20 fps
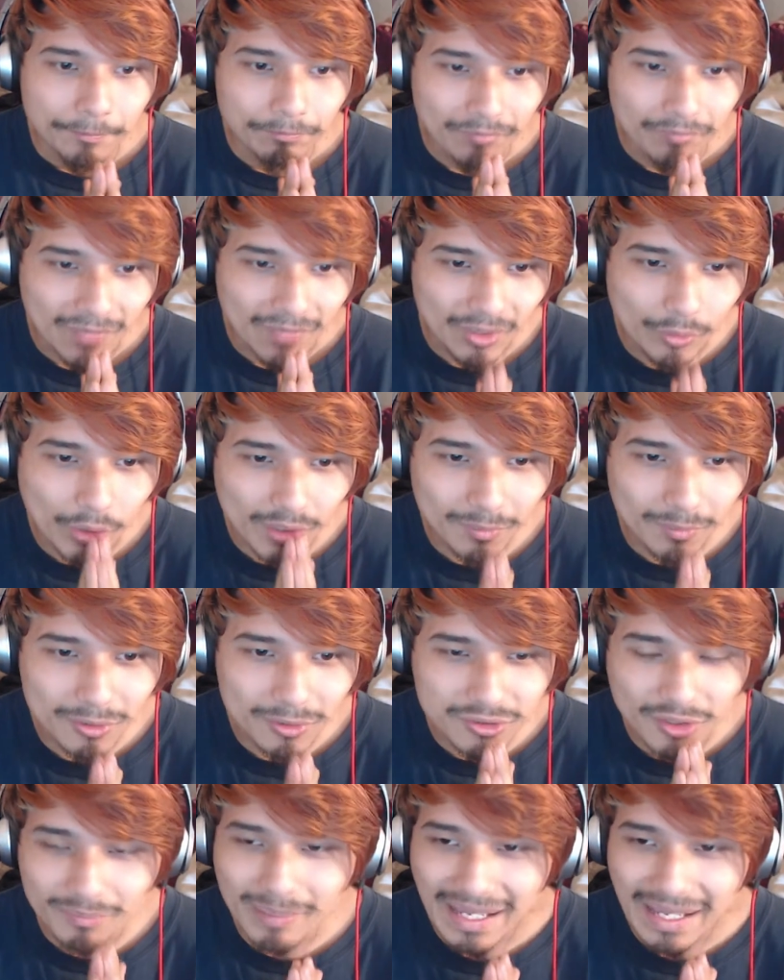Incredibles are
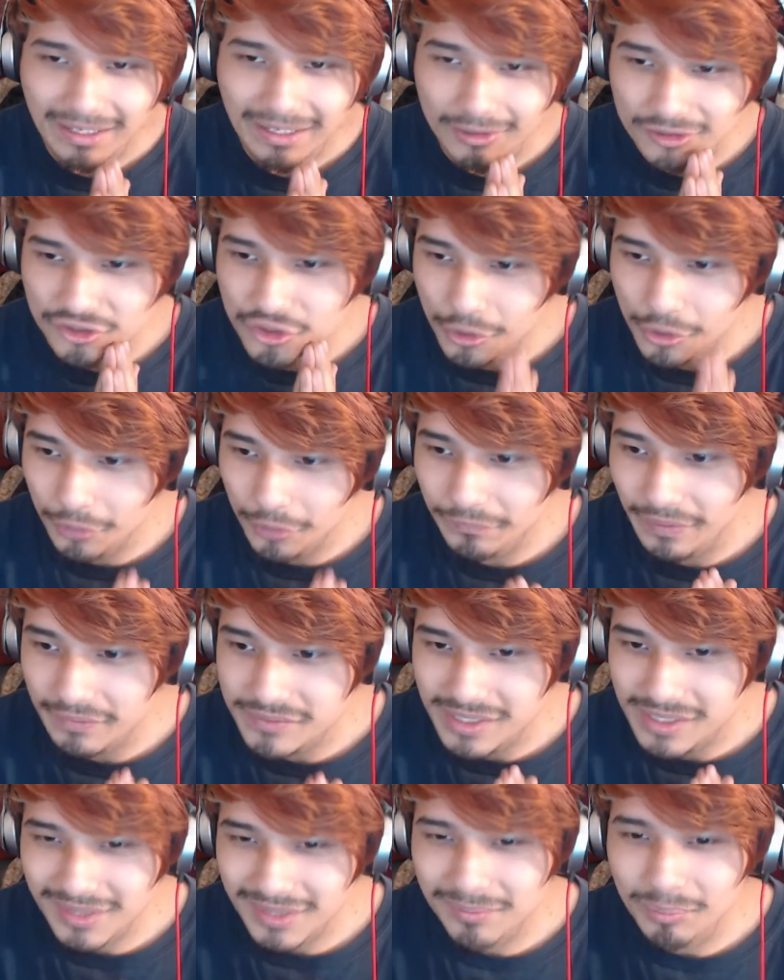back on June
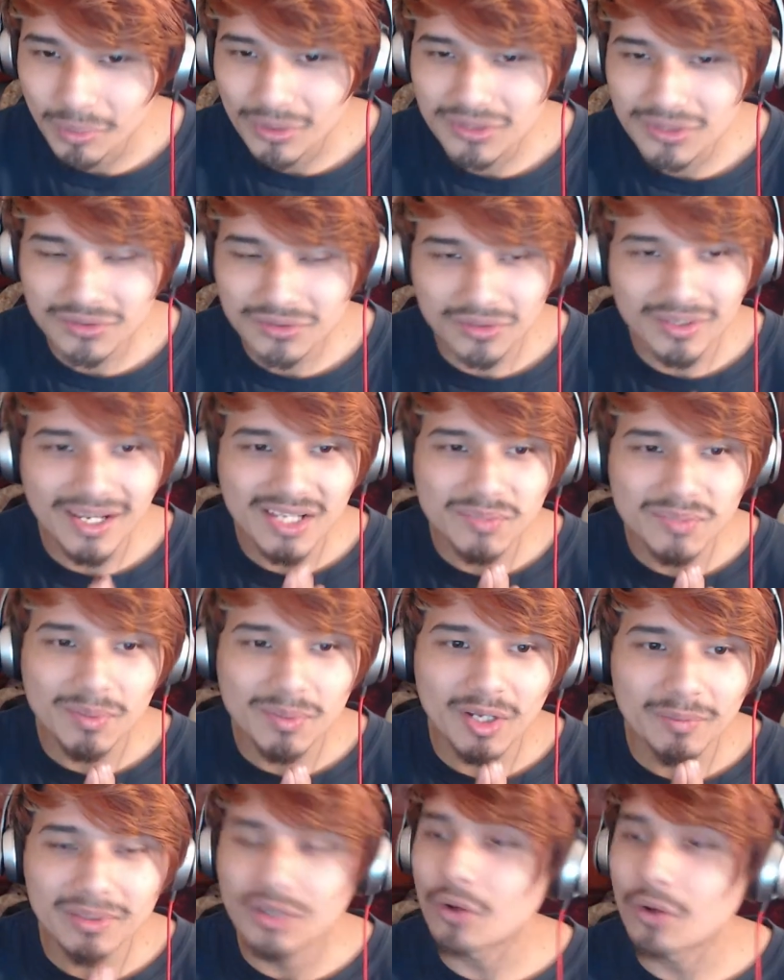15, boys, so you guys better
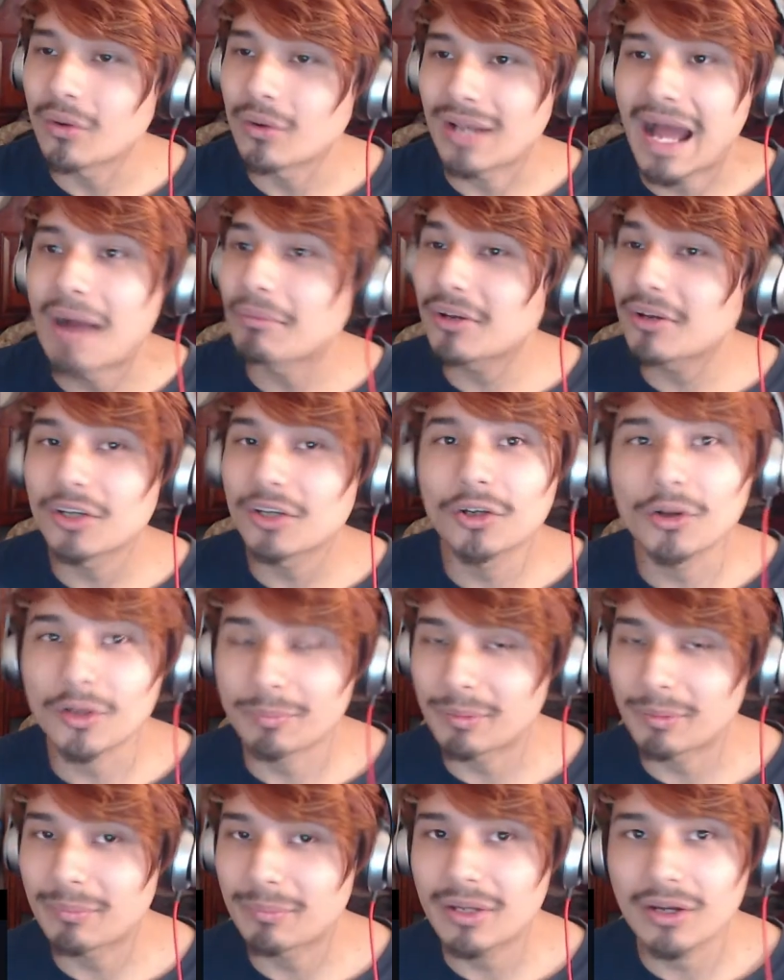be going. I'm going to go to
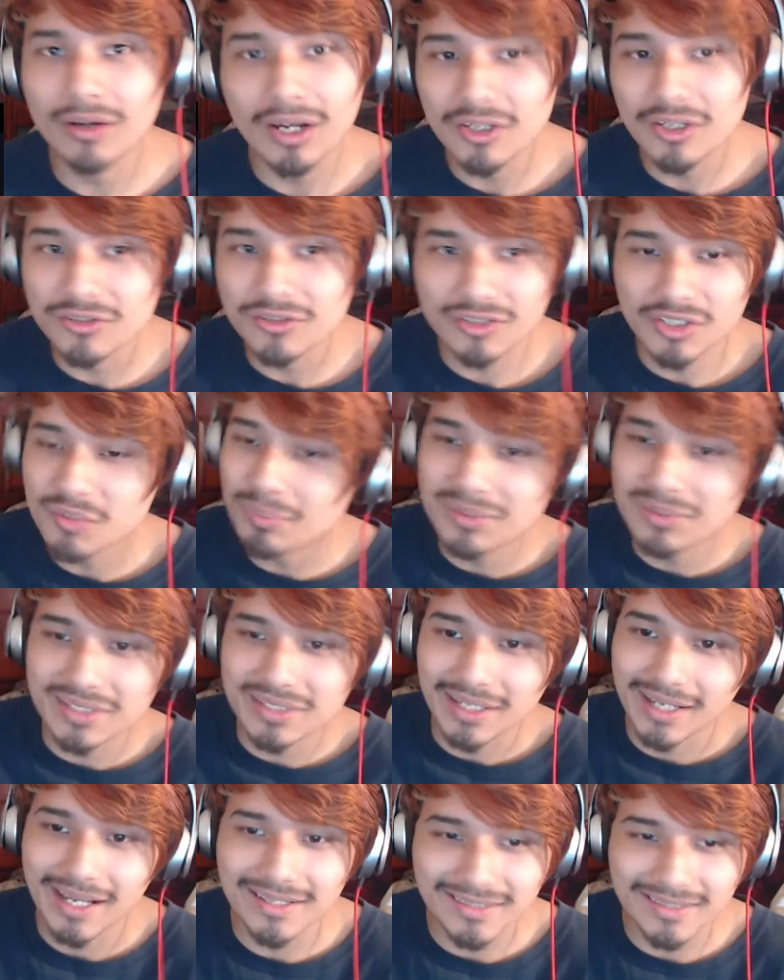premiere 100%
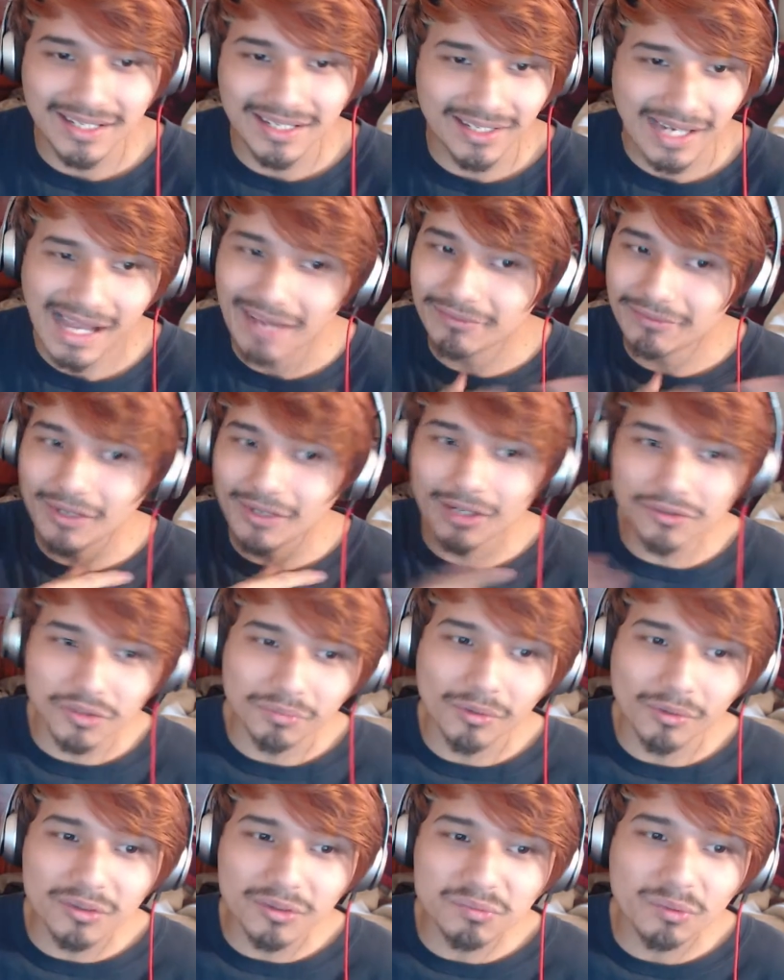hands down. I've gone to
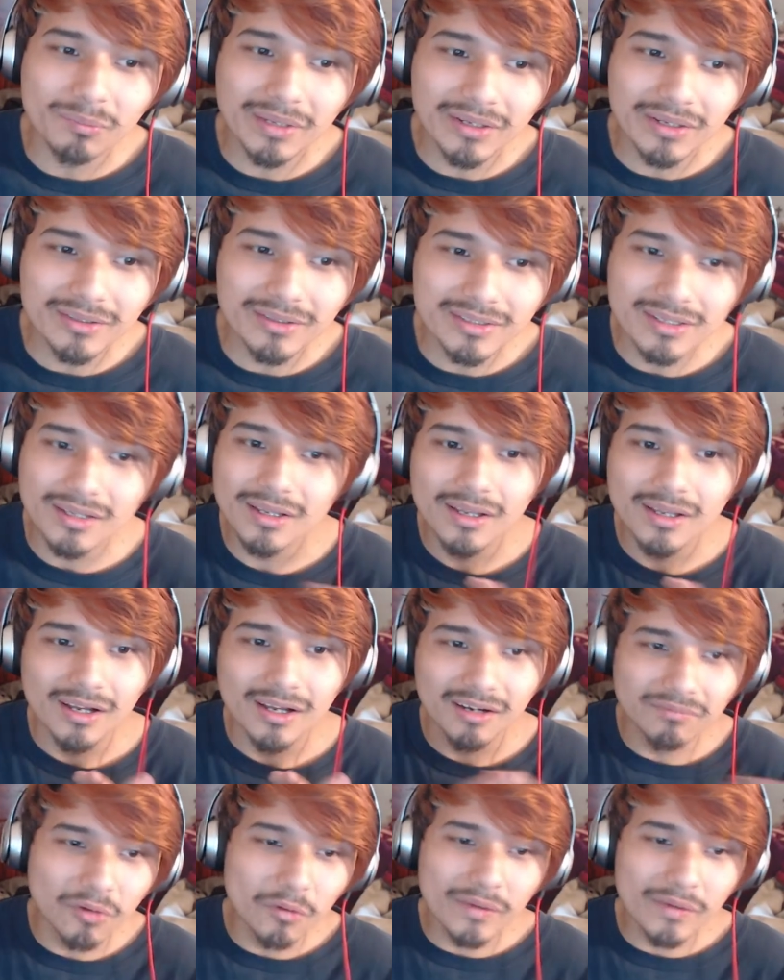most premieres of
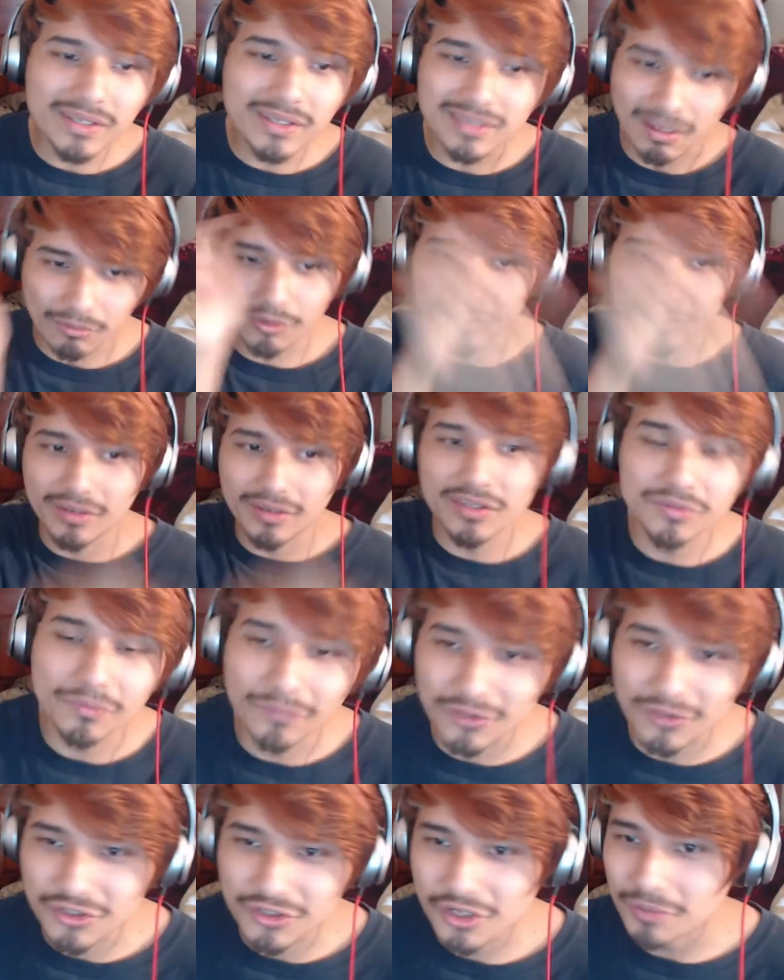movies. I'm going to this one for
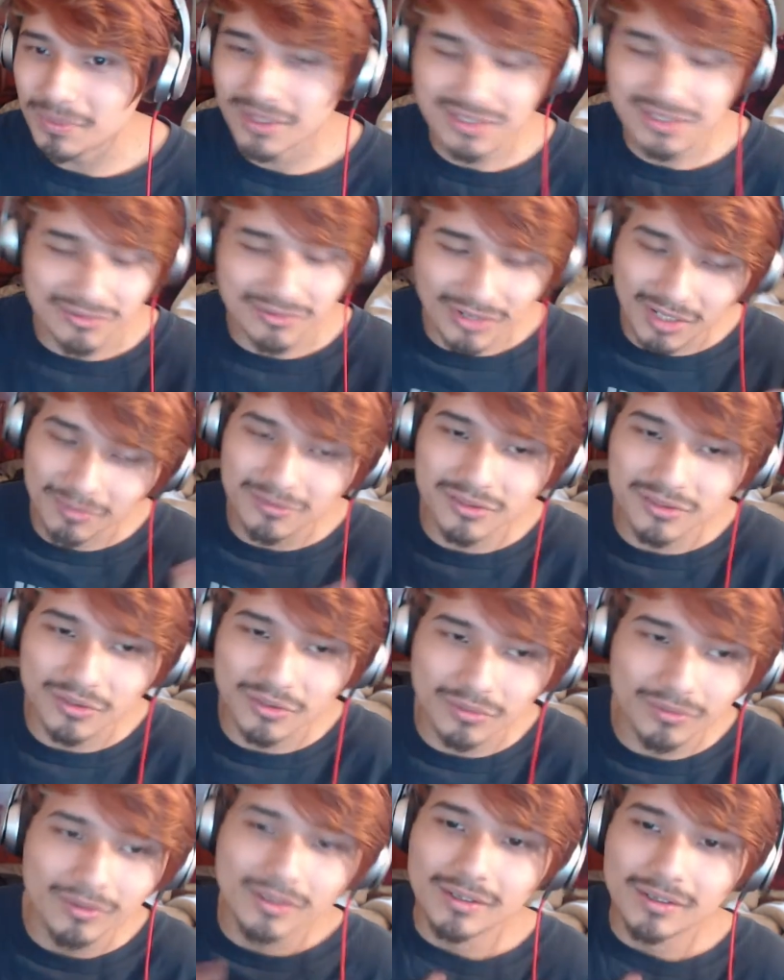sure because Incredibles 2
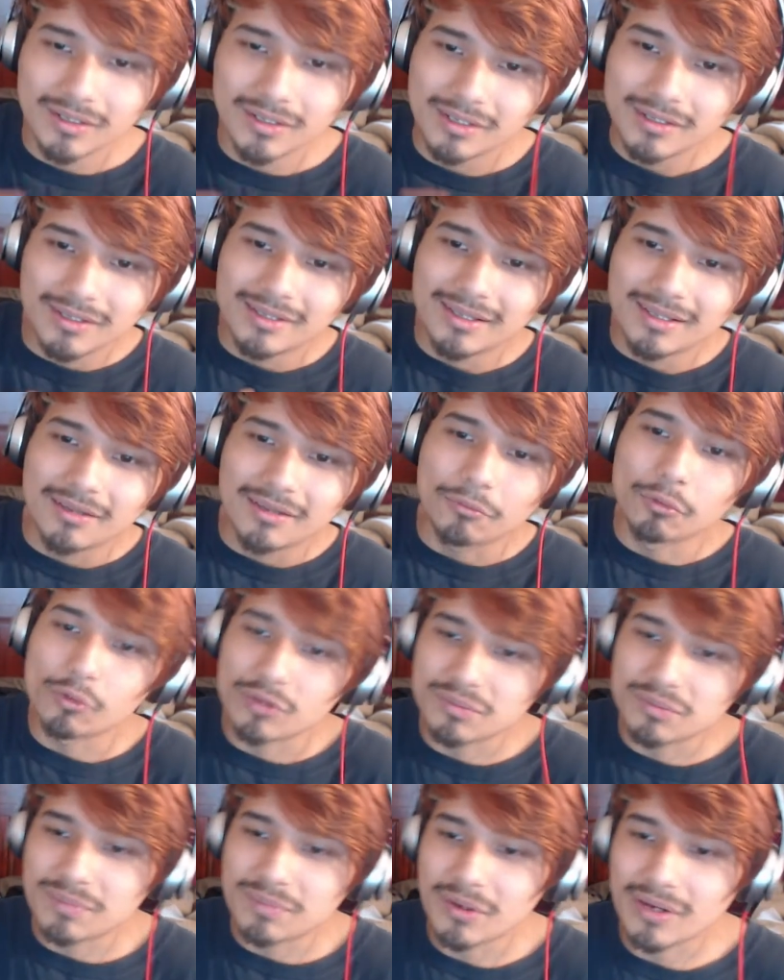will always
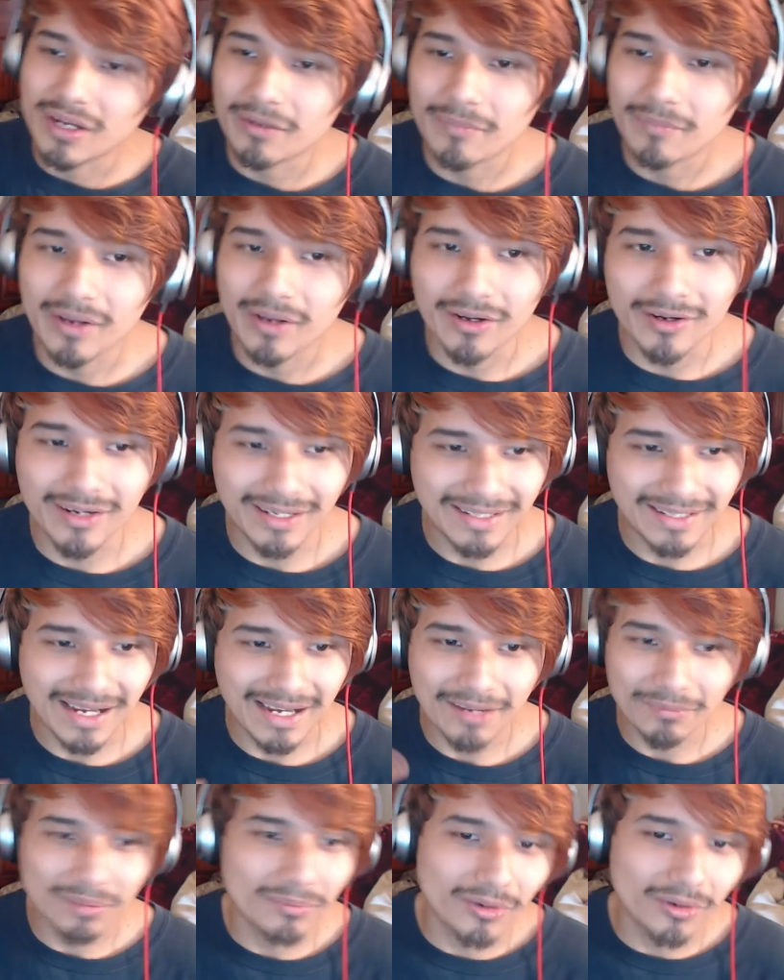be right here in my heart, and I
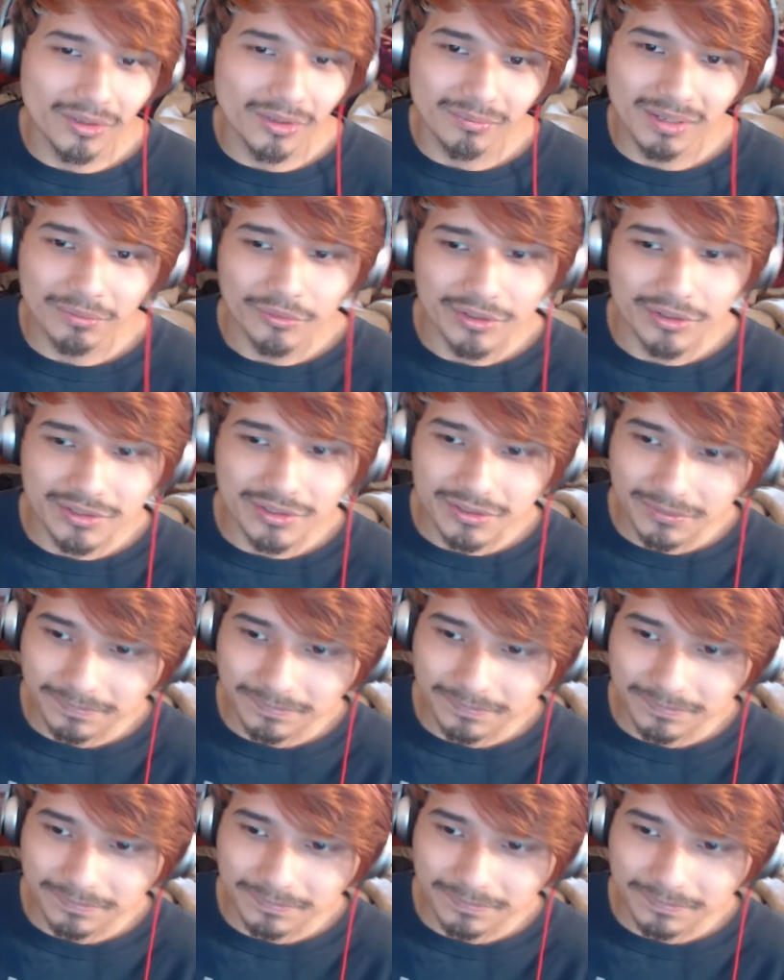remember all the memories.